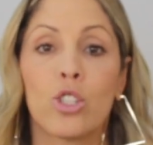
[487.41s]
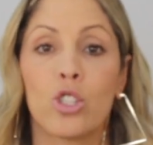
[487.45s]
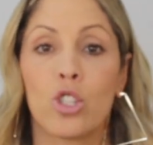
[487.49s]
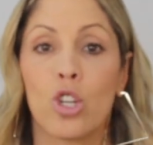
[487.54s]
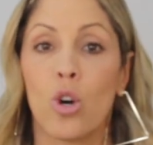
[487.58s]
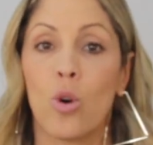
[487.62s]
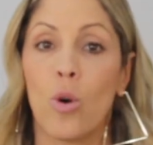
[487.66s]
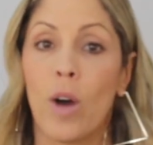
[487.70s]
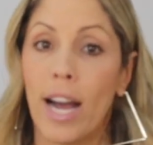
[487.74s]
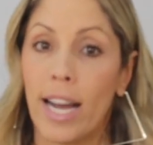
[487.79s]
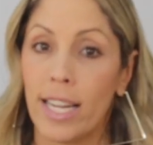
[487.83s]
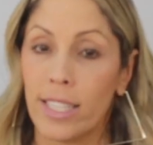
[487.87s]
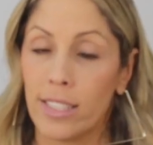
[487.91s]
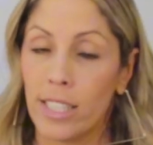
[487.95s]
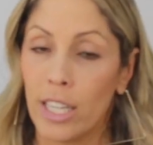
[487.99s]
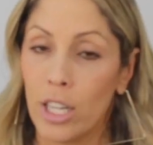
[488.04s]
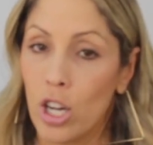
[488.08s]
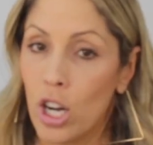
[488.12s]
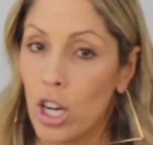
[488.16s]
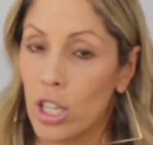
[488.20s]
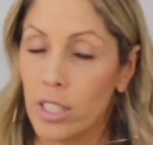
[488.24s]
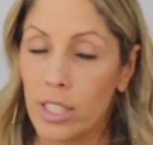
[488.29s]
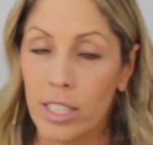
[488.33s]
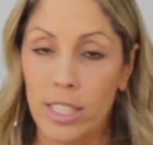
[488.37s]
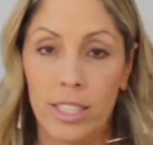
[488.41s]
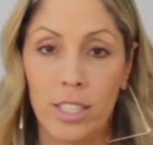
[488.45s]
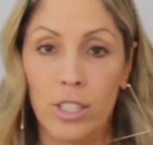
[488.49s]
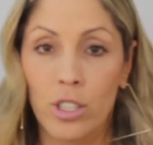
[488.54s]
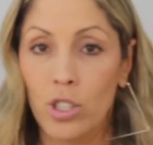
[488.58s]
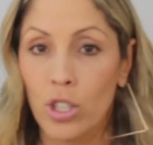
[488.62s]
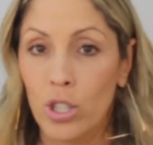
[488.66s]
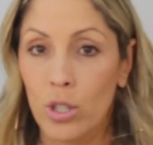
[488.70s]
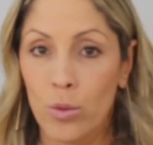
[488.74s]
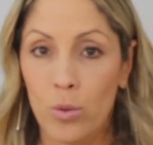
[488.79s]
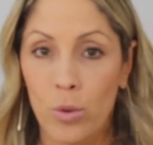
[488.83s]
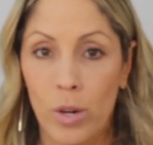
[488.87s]
So
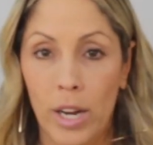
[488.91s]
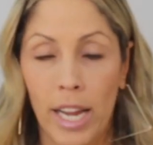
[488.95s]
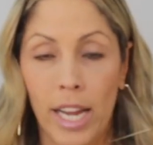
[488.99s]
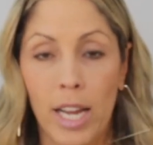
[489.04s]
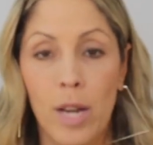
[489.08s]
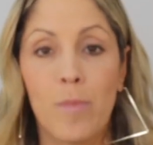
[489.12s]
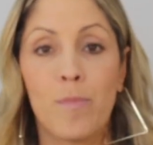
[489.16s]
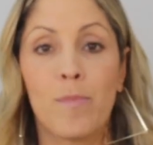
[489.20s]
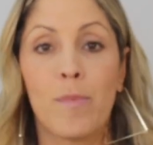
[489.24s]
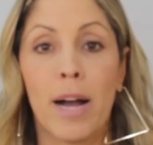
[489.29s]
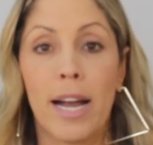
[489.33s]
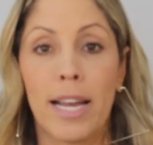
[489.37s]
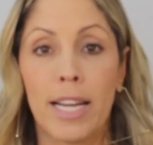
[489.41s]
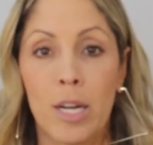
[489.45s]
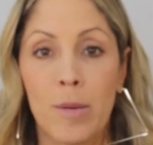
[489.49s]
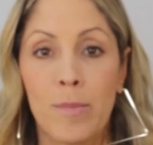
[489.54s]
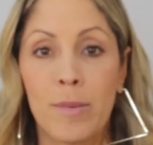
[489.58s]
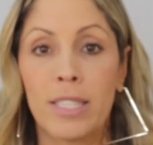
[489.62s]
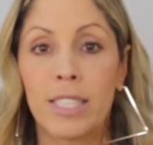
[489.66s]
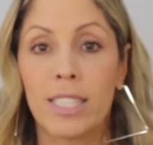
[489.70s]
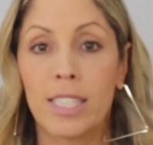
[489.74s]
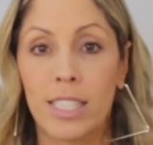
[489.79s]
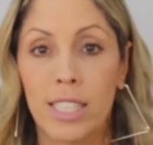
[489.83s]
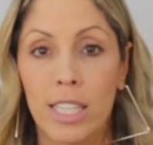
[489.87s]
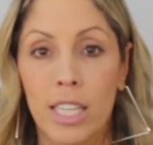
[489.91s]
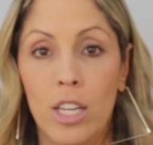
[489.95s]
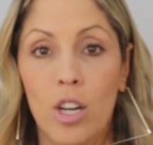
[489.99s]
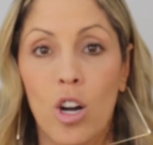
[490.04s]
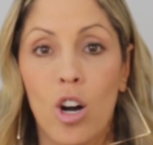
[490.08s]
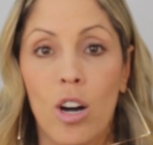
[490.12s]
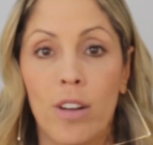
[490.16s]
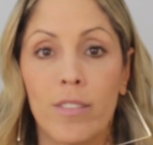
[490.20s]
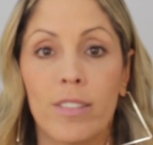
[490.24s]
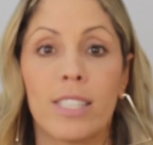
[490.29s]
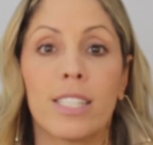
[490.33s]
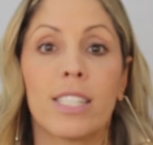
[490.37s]
antioxidants are great. Vitamin C
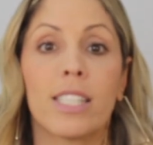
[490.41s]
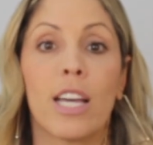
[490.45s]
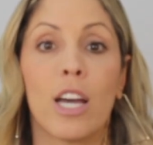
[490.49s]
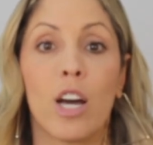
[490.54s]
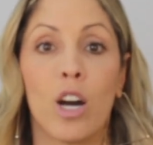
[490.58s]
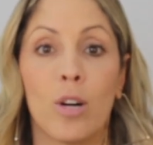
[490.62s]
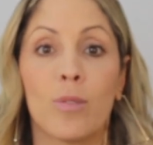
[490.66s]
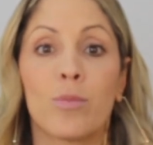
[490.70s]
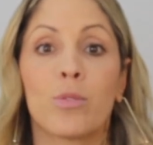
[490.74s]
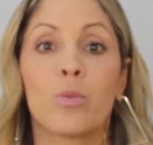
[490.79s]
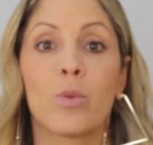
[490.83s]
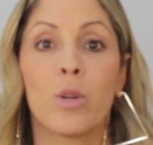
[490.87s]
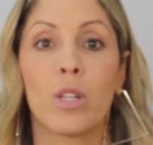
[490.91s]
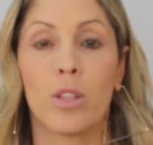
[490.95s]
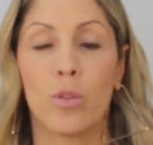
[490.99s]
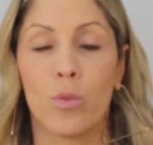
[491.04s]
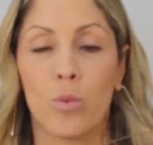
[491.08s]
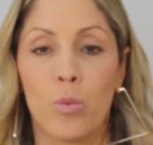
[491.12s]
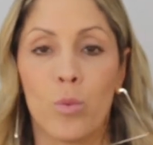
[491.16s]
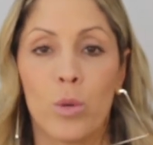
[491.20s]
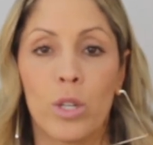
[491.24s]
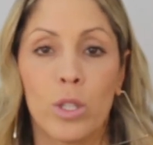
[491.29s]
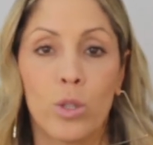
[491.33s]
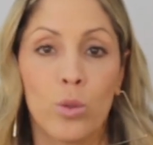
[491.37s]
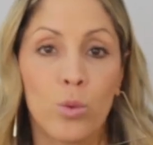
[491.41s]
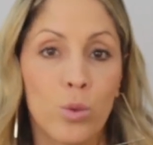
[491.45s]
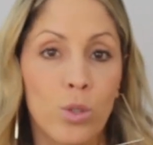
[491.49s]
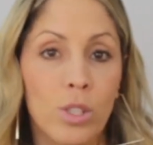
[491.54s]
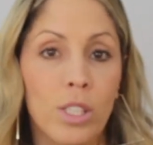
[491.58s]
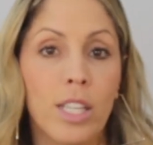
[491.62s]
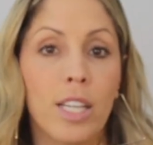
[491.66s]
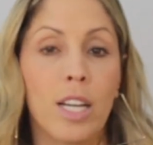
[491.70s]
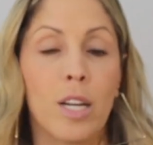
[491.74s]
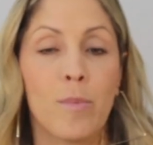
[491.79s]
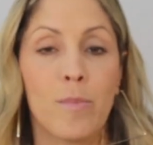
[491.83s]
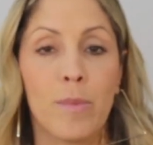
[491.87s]
obviously helps with
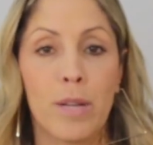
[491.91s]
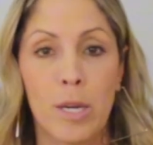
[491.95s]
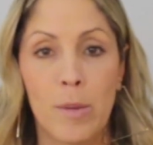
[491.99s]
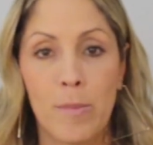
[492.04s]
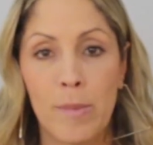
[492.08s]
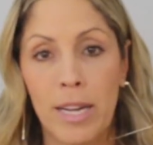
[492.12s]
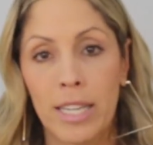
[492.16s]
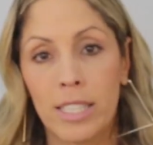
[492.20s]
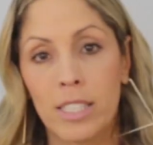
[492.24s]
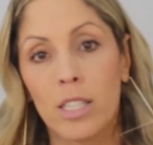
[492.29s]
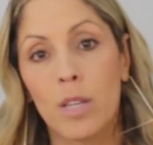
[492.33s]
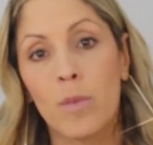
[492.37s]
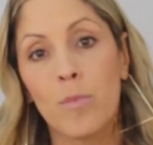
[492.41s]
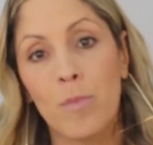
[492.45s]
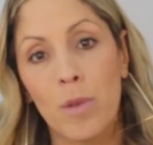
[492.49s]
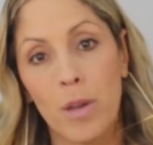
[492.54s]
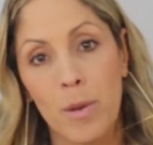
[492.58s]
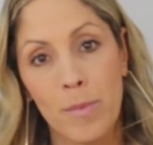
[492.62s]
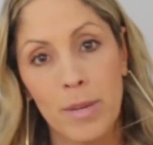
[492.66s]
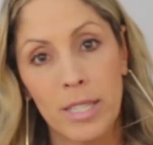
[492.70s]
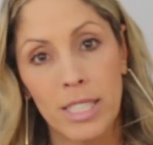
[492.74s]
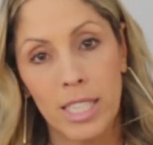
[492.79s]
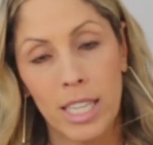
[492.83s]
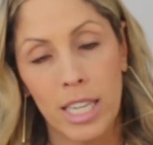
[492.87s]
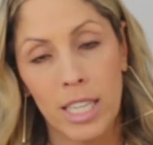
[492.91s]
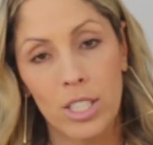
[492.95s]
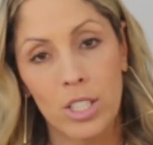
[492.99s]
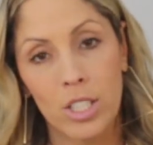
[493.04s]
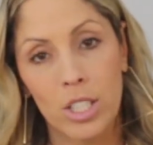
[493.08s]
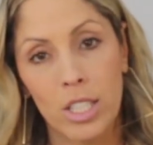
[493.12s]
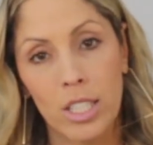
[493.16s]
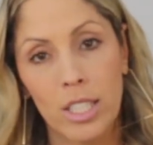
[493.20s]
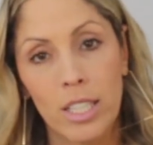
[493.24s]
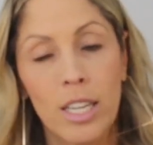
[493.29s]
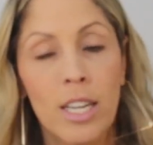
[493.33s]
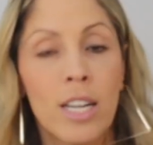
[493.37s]
reducing and minimizing
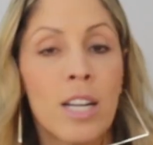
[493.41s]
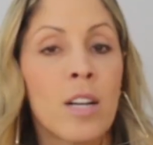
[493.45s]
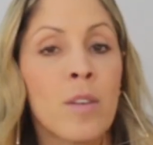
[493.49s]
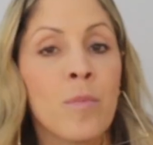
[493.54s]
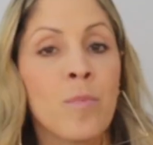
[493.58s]
pigmentation.